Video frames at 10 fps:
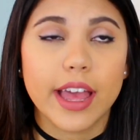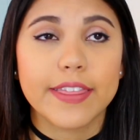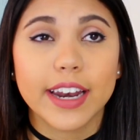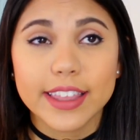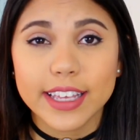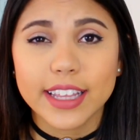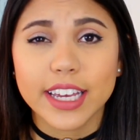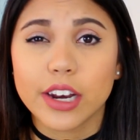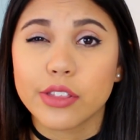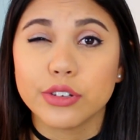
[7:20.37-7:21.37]
And then I think
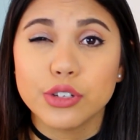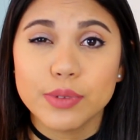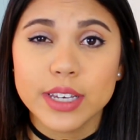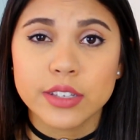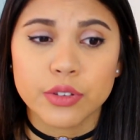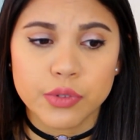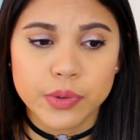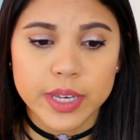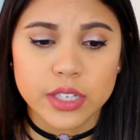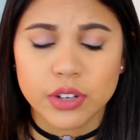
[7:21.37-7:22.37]
like another 2 weeks or 3
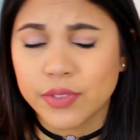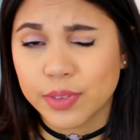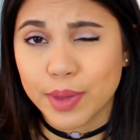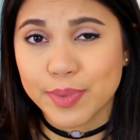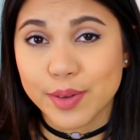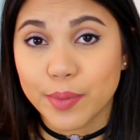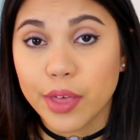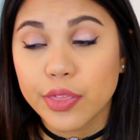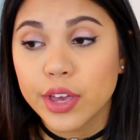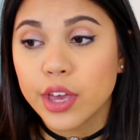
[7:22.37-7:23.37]
weeks or even maybe a
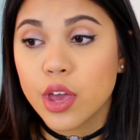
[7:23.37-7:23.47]
month